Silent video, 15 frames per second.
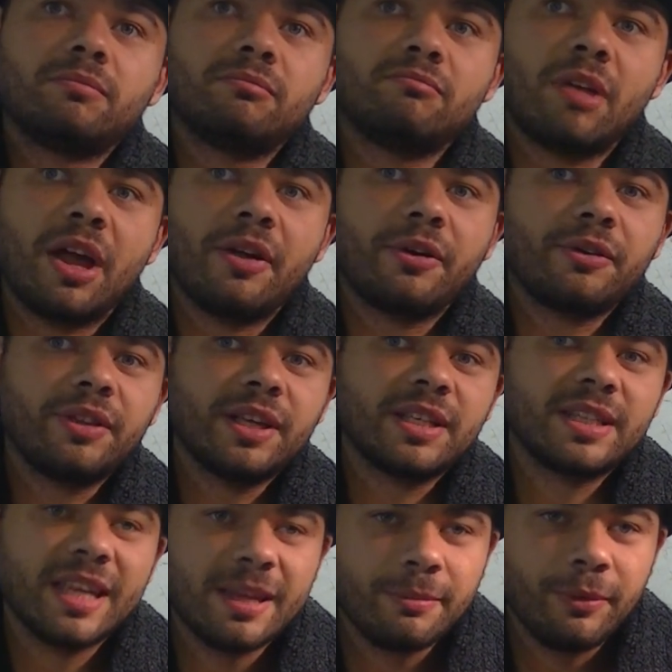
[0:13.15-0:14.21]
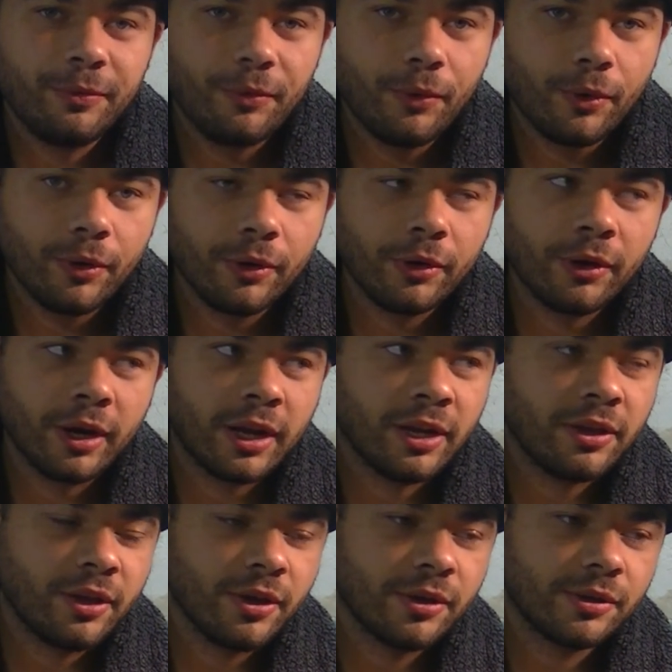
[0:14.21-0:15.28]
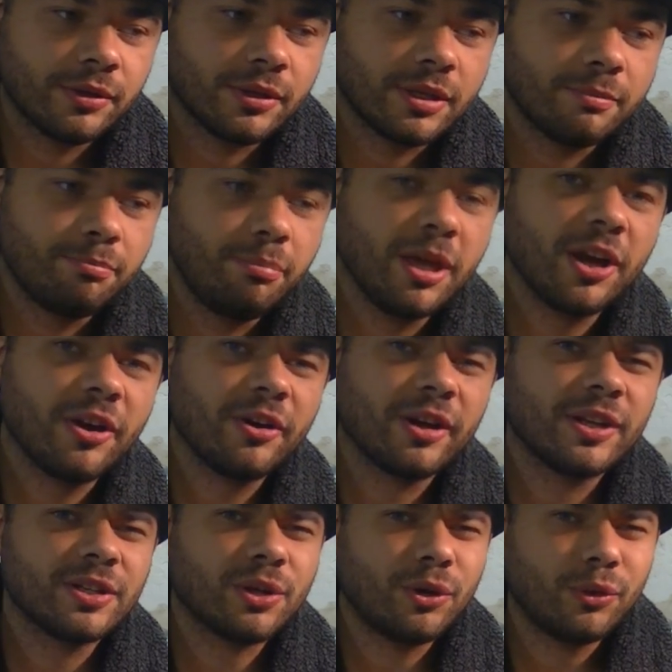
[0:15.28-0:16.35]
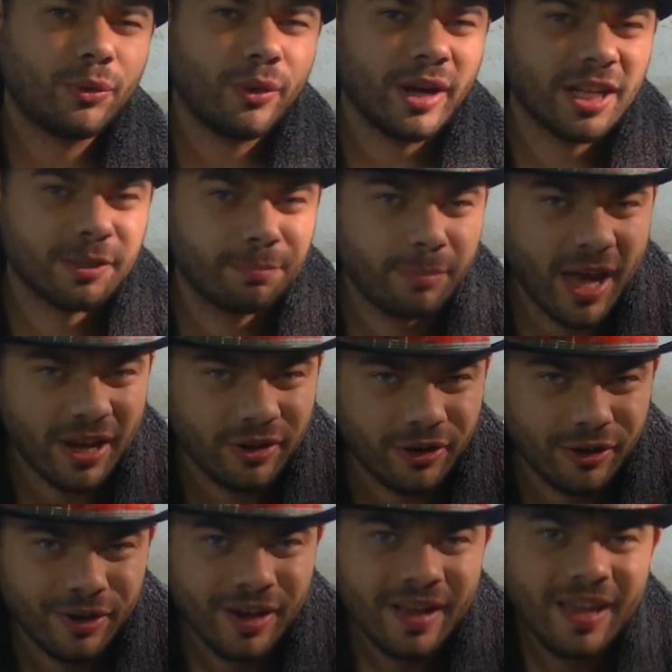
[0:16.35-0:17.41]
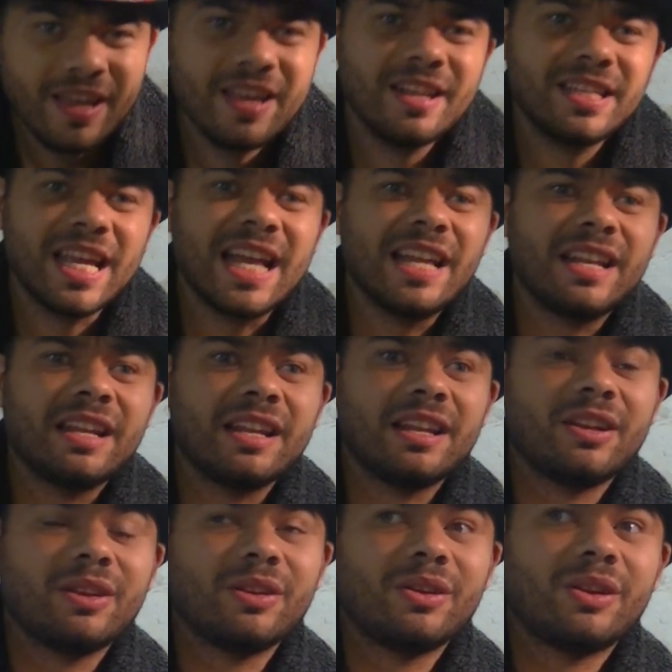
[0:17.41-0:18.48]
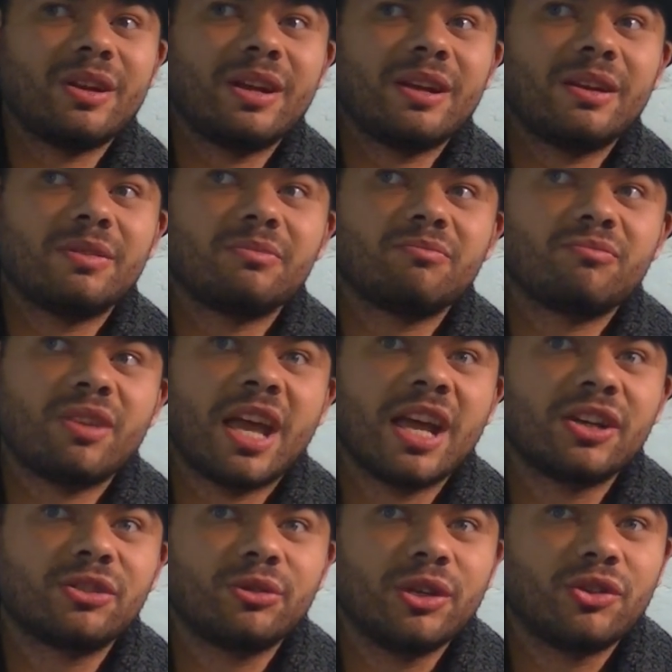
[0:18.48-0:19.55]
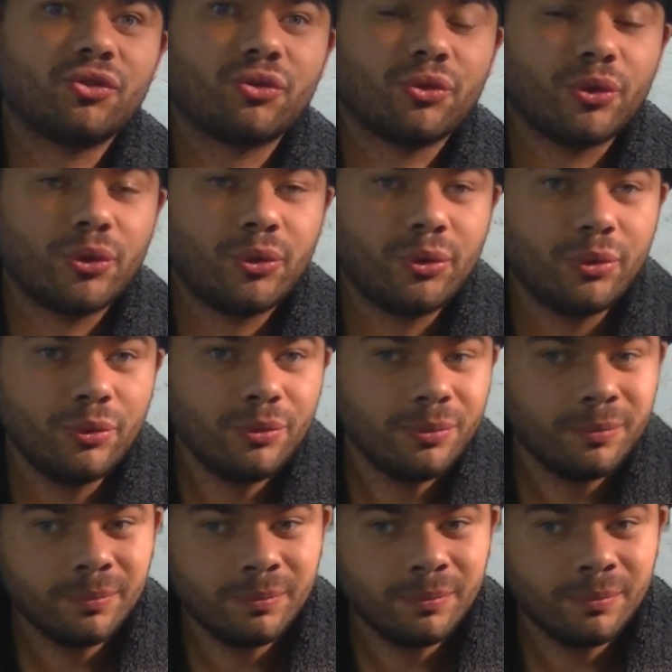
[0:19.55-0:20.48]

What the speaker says: I heard this saying before, and it goes, bigger is always better. Is that actually true?